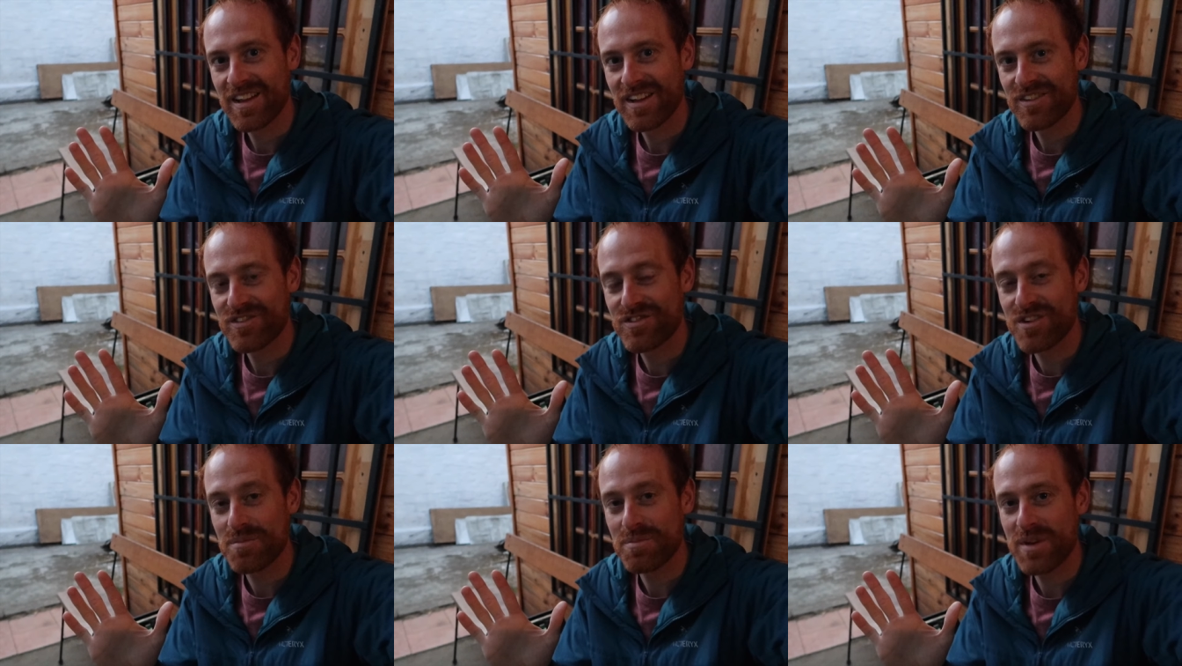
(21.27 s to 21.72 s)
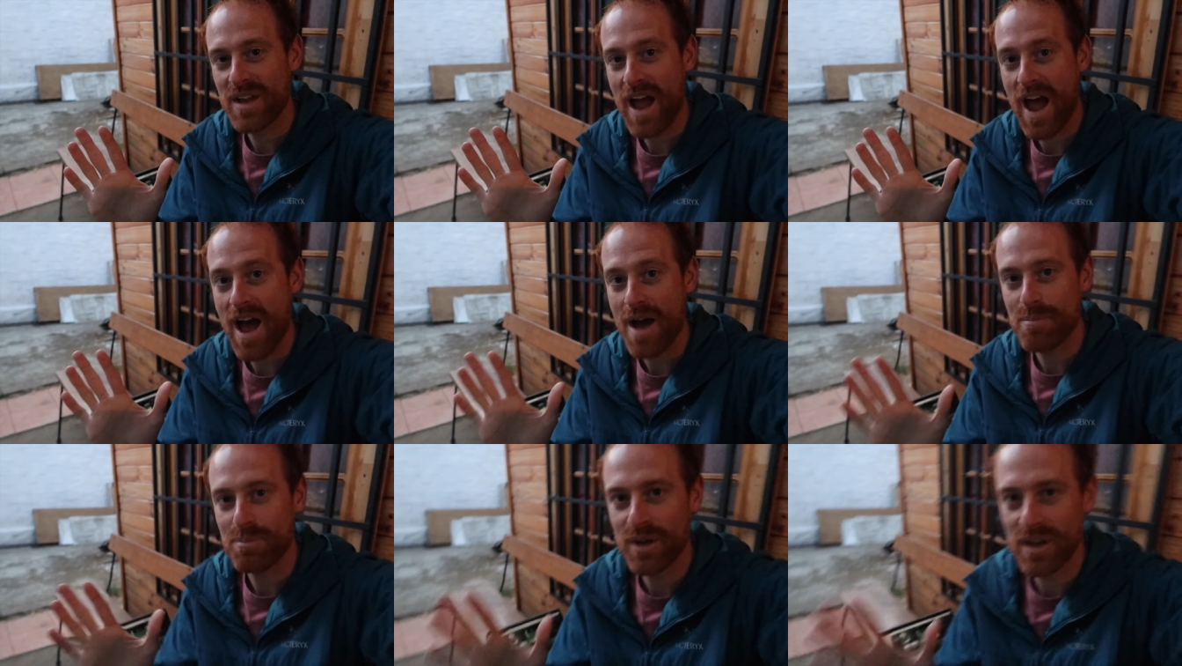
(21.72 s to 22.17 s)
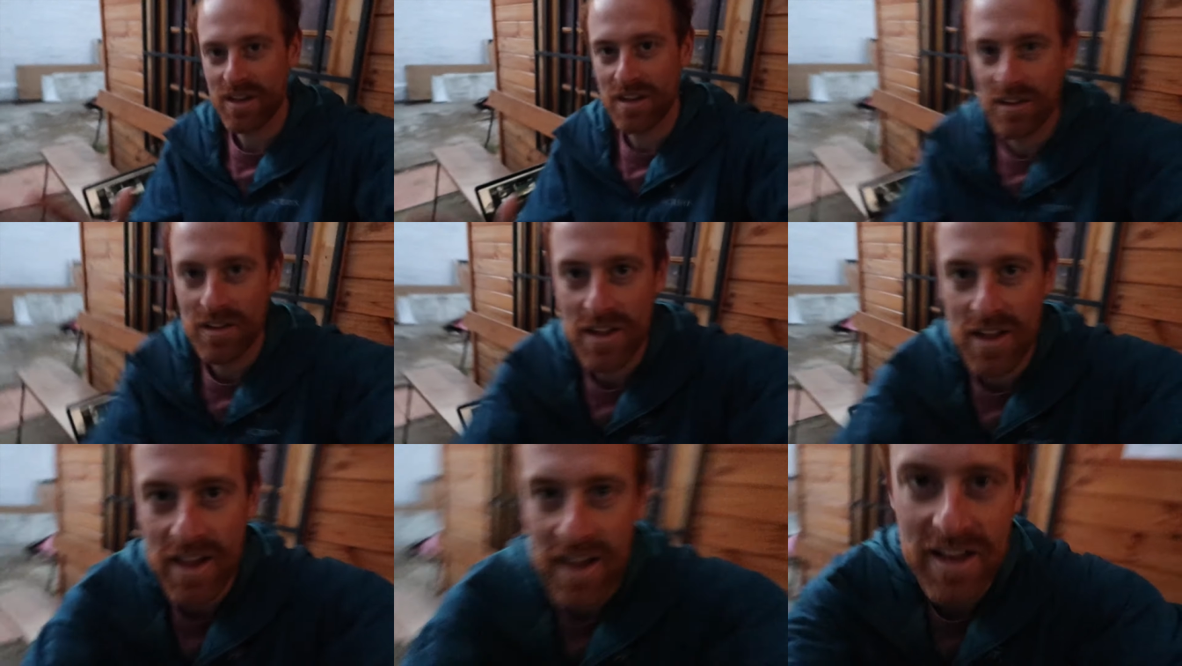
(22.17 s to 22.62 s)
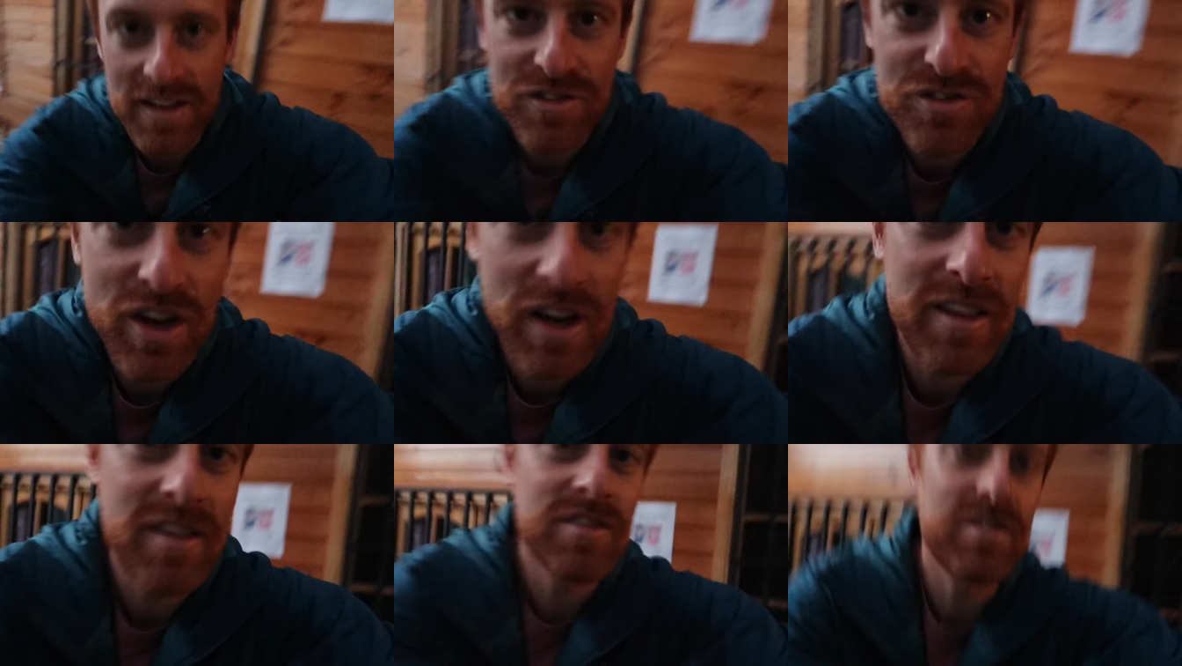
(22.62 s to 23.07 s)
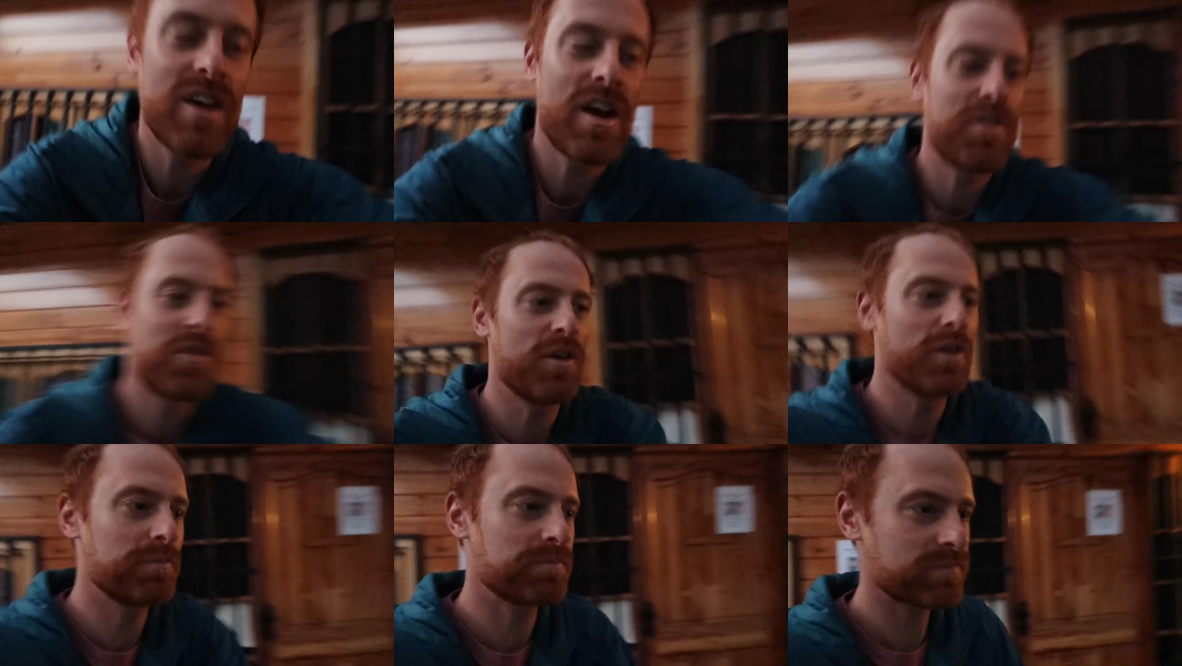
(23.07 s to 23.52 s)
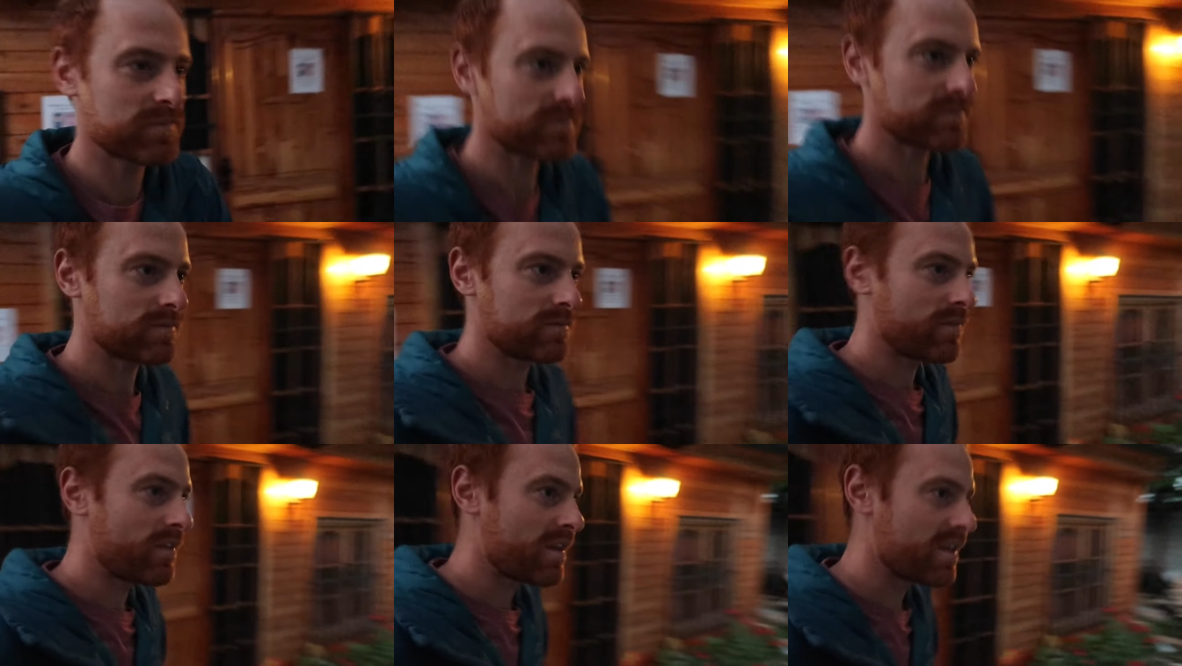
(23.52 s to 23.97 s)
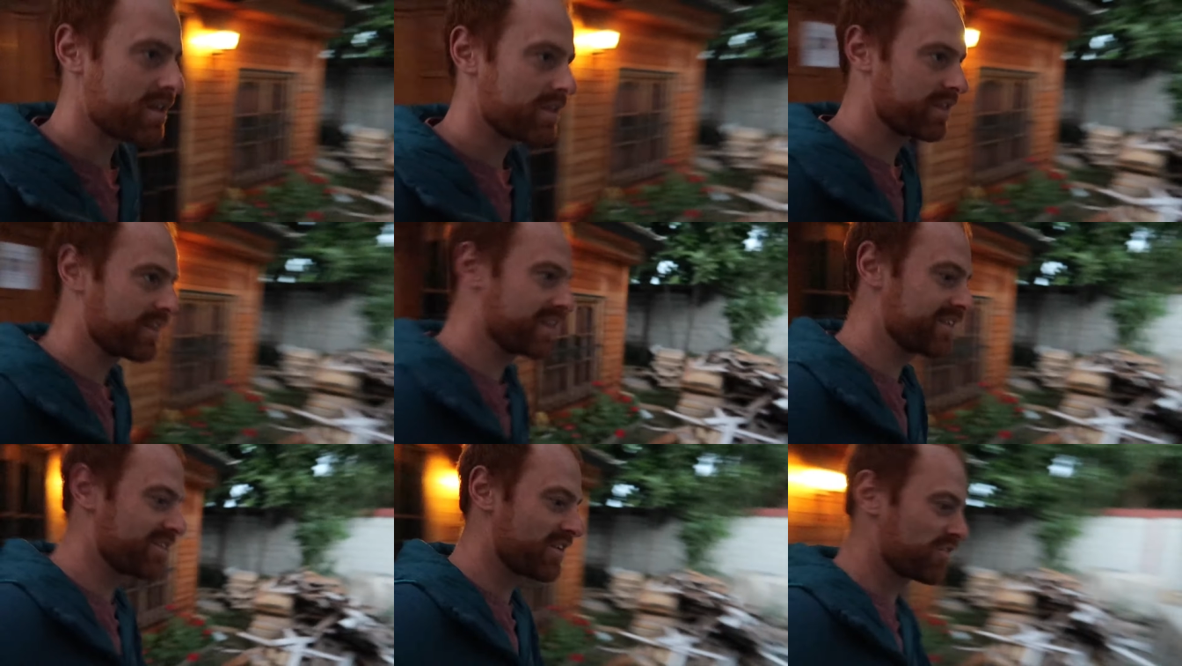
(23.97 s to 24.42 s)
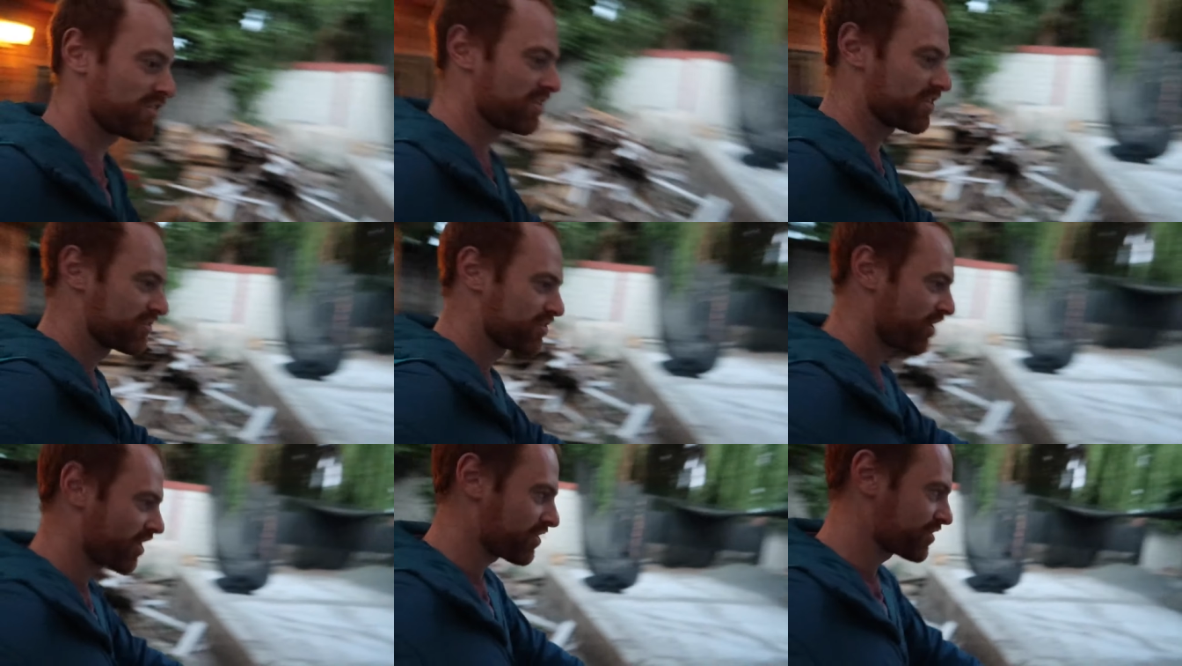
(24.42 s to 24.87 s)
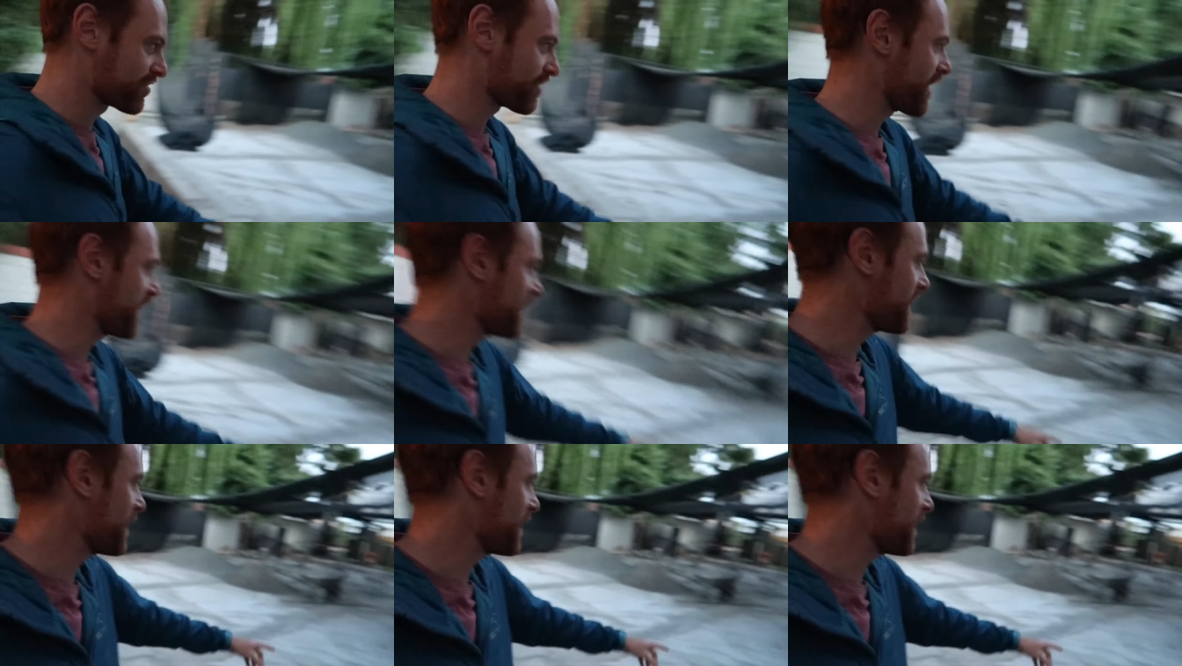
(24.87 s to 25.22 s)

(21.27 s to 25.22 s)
Should be epic. Hey, check this out though. This is the church right